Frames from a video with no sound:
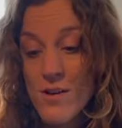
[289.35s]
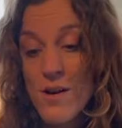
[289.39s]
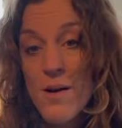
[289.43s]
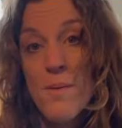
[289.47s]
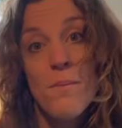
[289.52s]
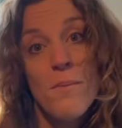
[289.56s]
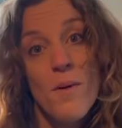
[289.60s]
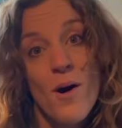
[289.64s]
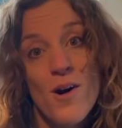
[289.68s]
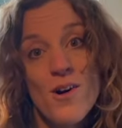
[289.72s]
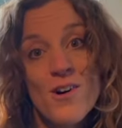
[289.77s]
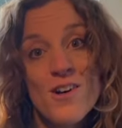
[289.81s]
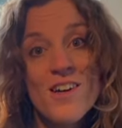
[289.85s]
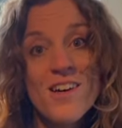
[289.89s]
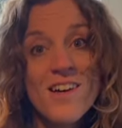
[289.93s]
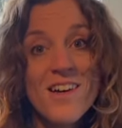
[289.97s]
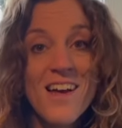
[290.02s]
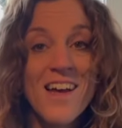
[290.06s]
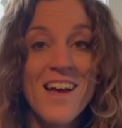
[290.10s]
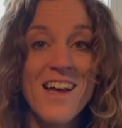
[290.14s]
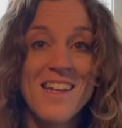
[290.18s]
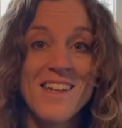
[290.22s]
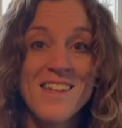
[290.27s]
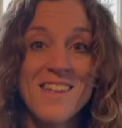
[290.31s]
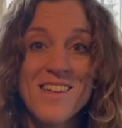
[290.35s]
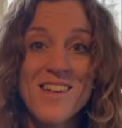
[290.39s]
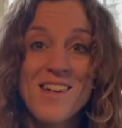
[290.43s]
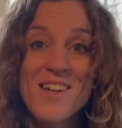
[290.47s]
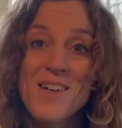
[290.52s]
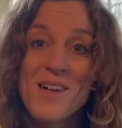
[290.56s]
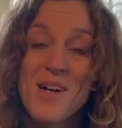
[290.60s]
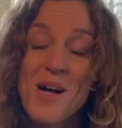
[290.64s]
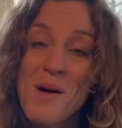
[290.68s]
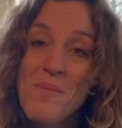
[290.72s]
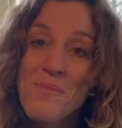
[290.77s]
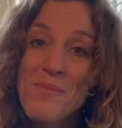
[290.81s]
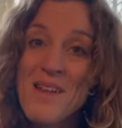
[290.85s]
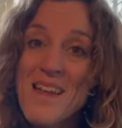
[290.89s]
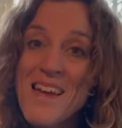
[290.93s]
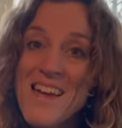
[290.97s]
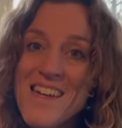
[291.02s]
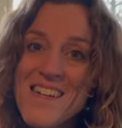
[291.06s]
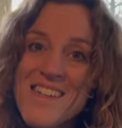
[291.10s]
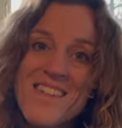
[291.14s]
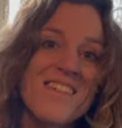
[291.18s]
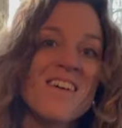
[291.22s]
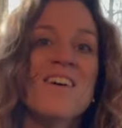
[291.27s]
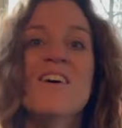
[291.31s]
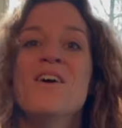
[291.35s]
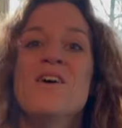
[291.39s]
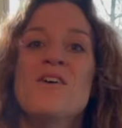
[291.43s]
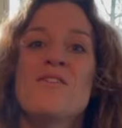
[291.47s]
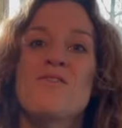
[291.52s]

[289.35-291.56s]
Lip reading: a mug and a plate